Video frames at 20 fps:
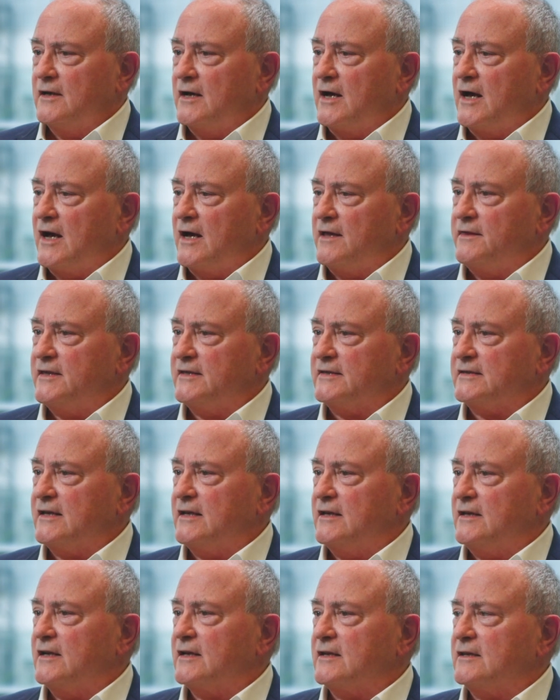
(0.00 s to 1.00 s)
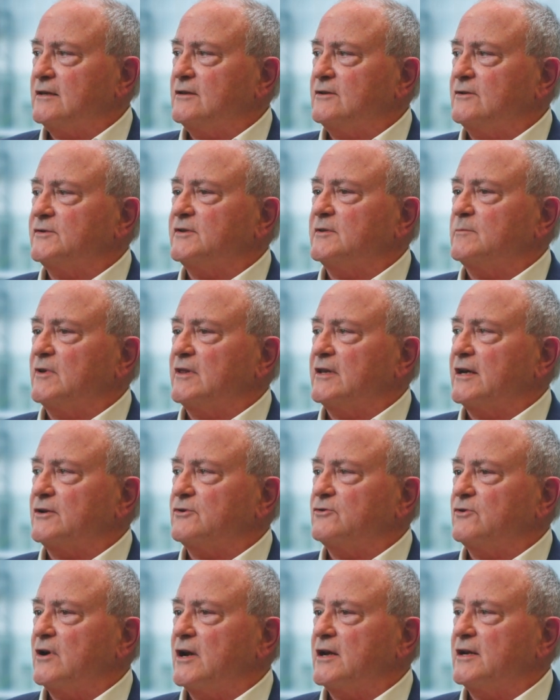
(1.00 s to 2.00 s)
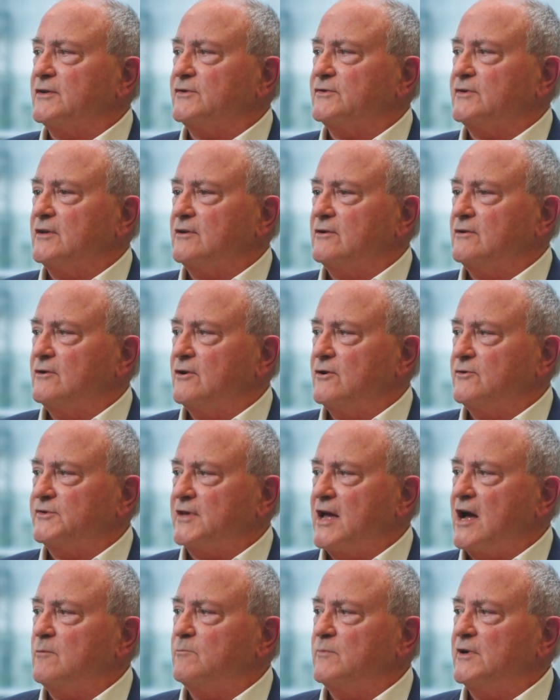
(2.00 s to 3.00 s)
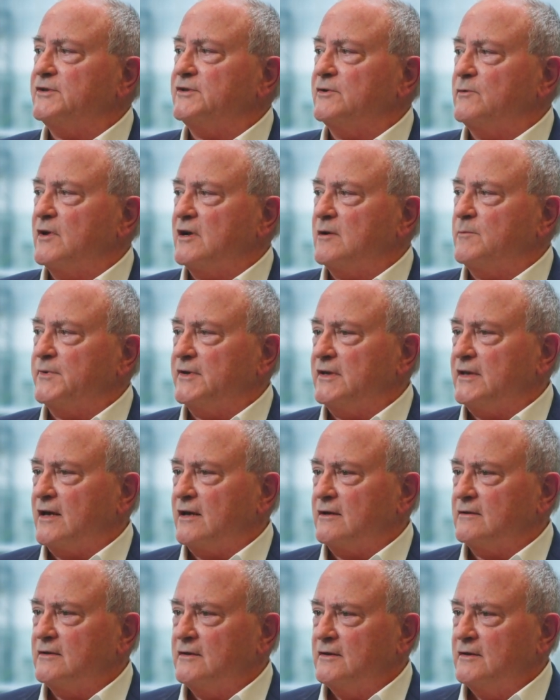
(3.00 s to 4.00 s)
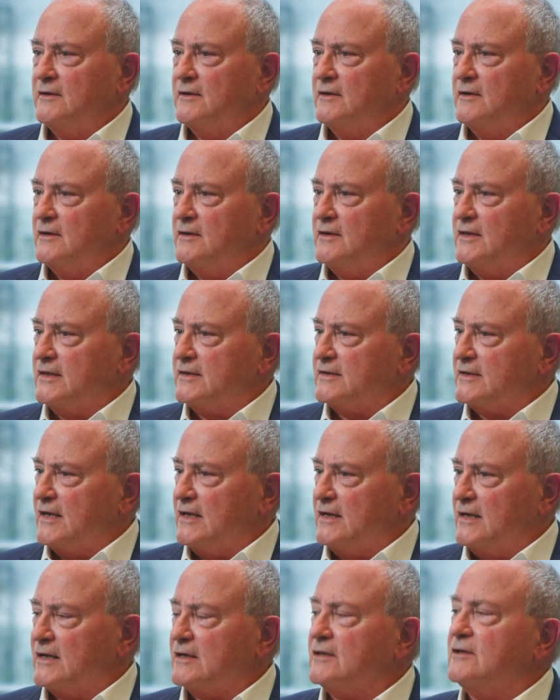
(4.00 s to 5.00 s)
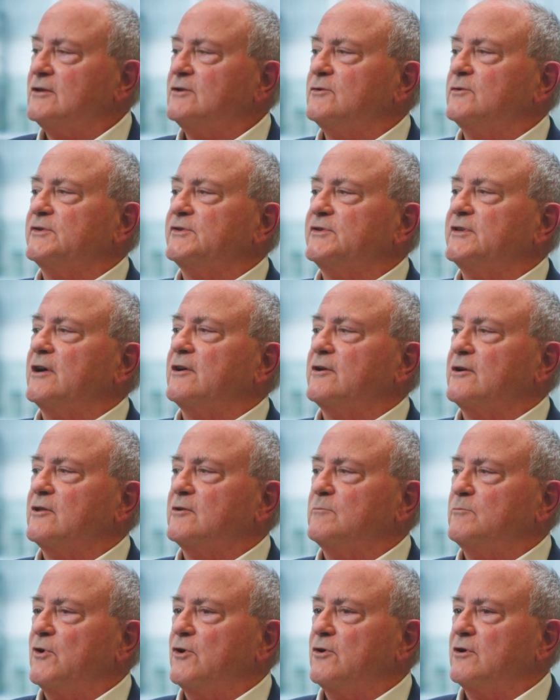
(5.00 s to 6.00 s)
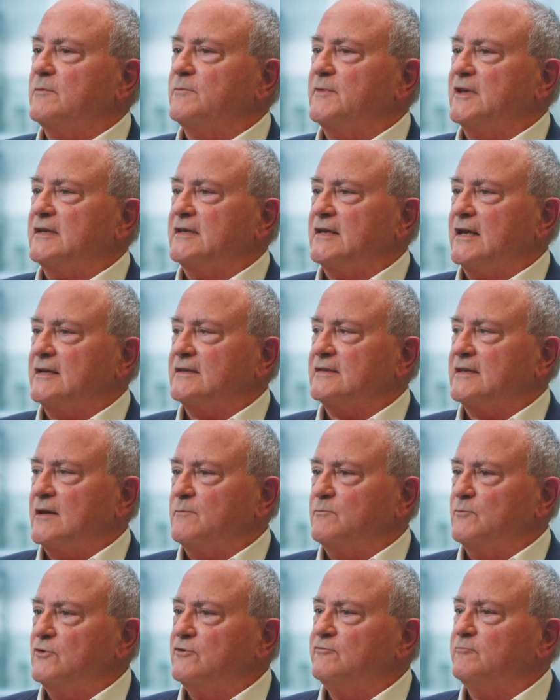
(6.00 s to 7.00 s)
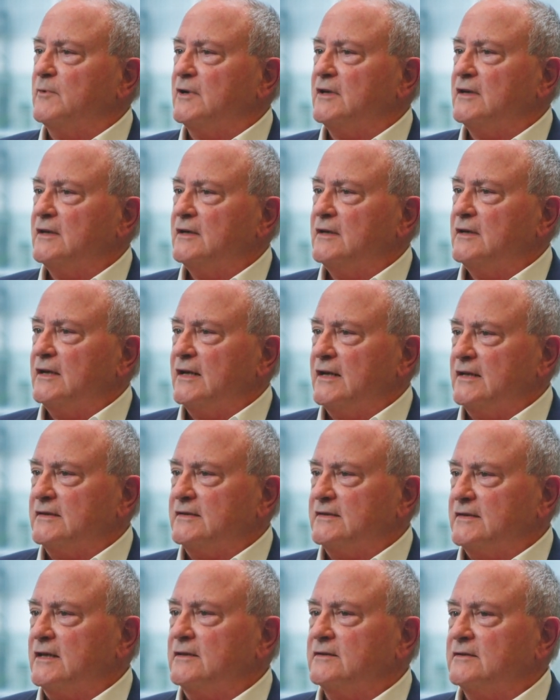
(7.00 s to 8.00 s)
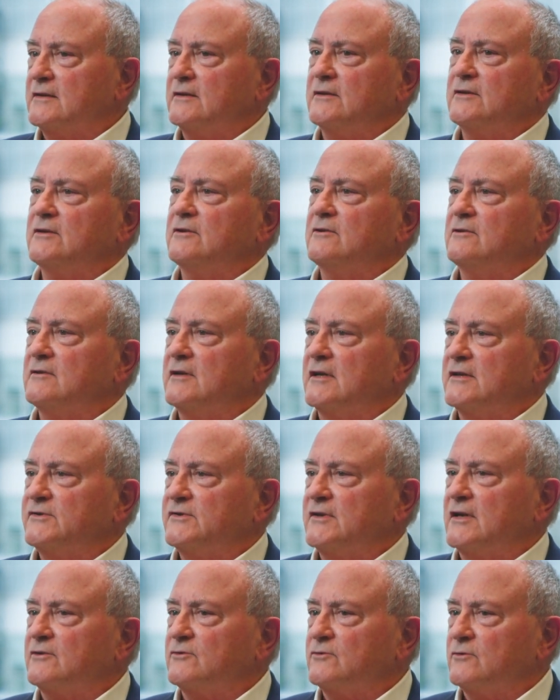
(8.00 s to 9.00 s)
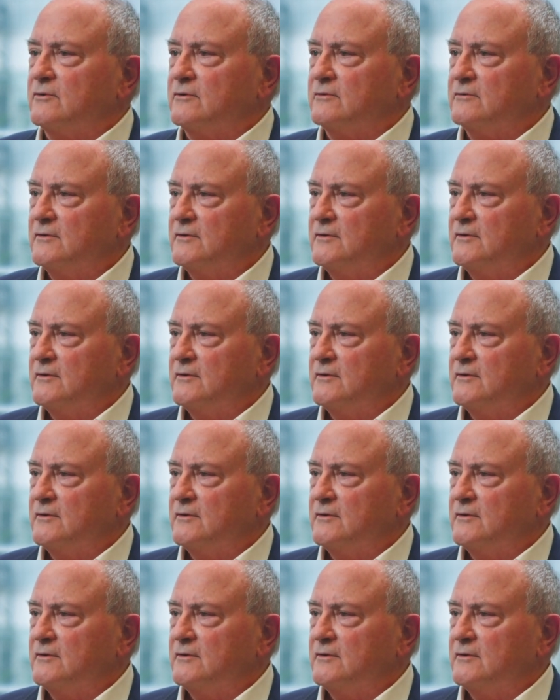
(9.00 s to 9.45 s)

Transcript: that's connected to some electronics that knows how much it went up and down, that's connected to a cellular modem that takes that movement and sends it to a central